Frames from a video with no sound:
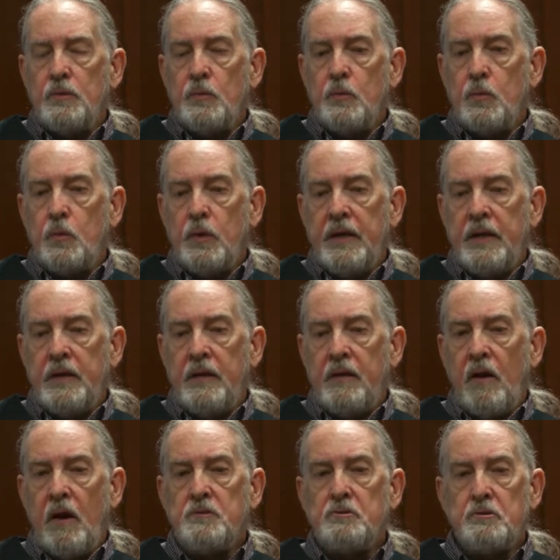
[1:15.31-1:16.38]
We
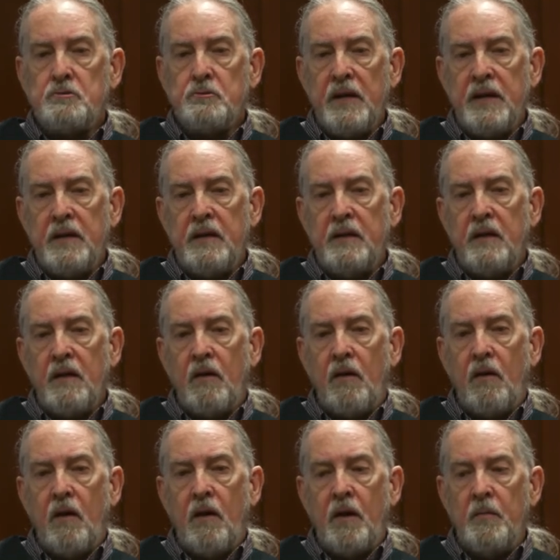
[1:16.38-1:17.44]
concentrated
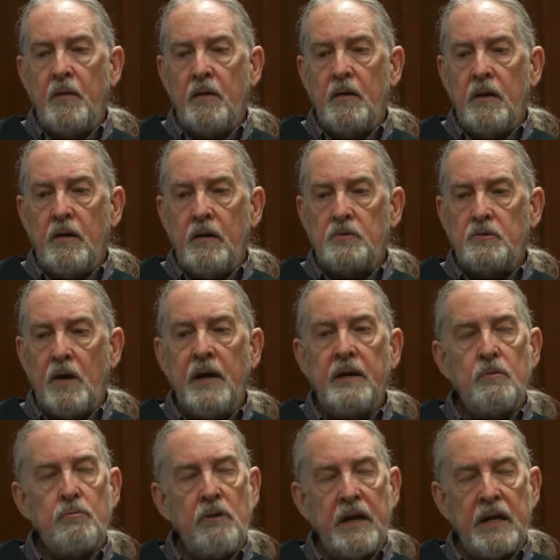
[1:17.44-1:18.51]
on trying to
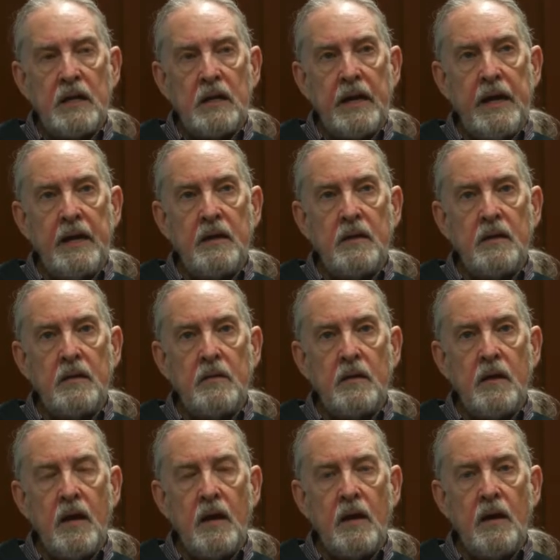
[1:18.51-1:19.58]
regulate
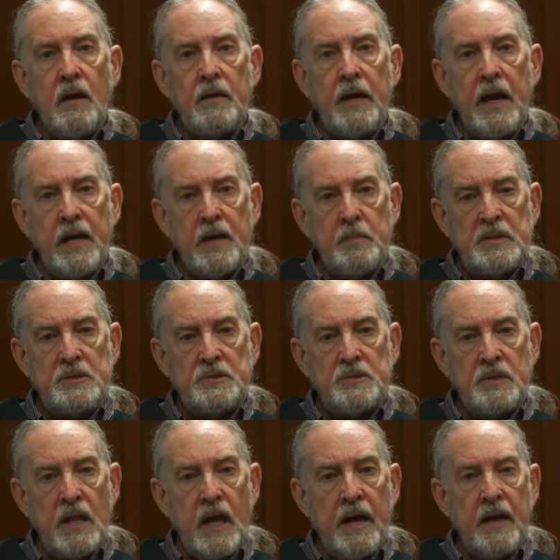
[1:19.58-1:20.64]
cannabis
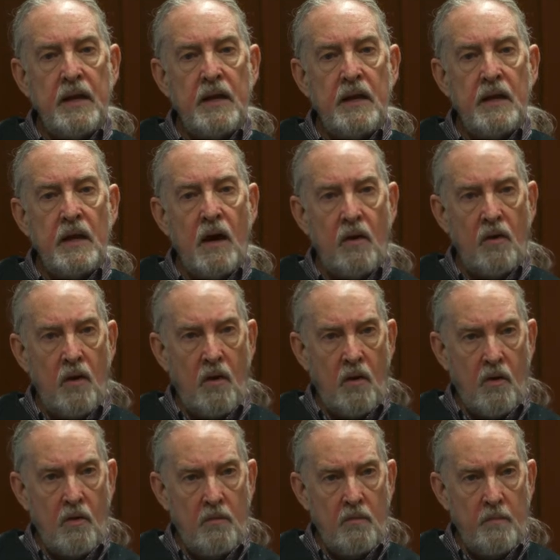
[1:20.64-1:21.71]
like alcohol.